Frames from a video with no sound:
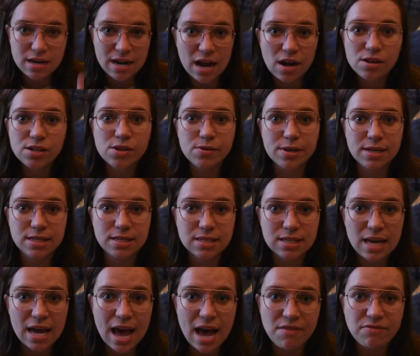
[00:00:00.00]
Now you can
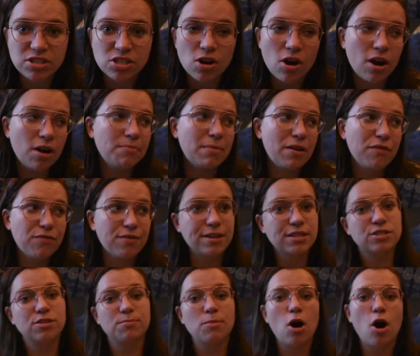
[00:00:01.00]
see Avatar. And my
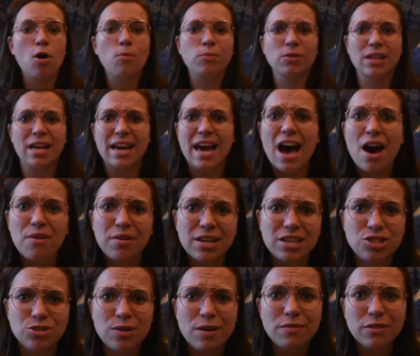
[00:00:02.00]
friends from home were like, how
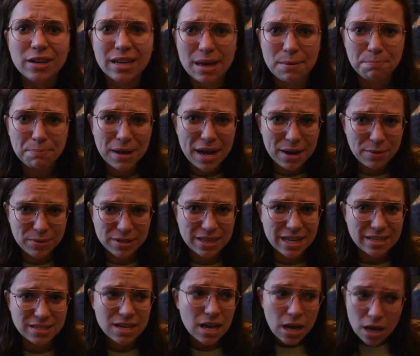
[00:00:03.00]
did you ever get by with
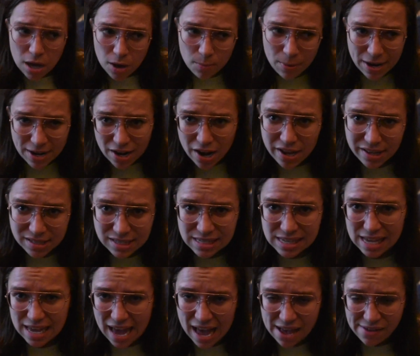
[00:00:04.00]
us by not
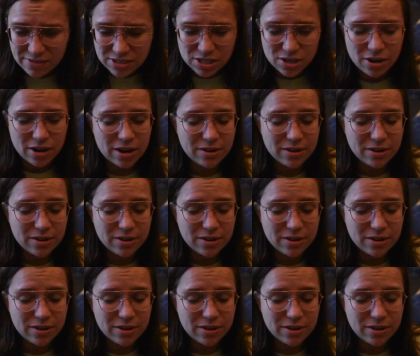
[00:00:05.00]
seeing Avatar?